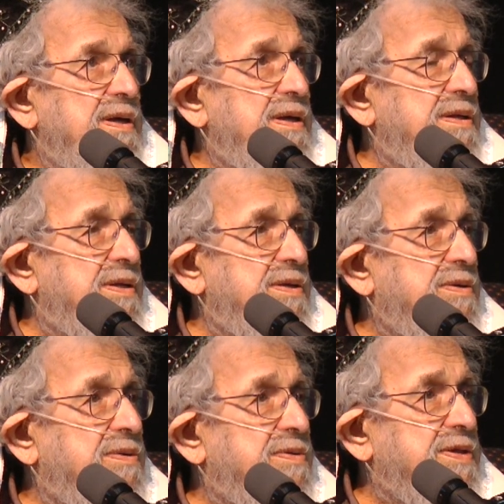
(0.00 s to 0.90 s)
And he
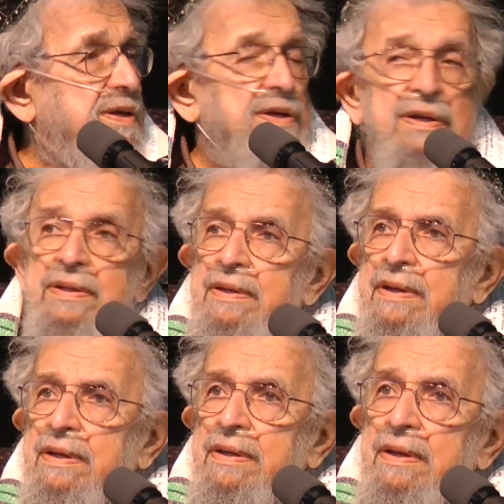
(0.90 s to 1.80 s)
goes ahead
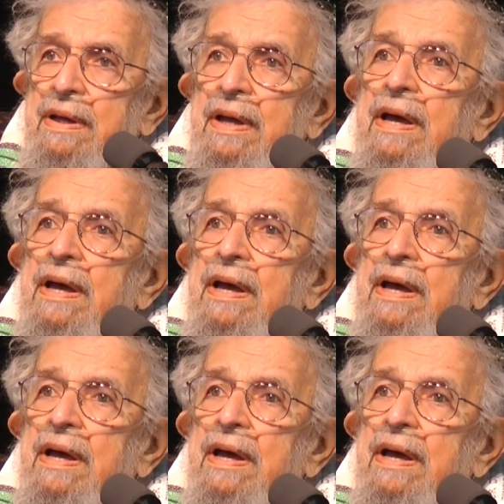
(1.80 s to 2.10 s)
and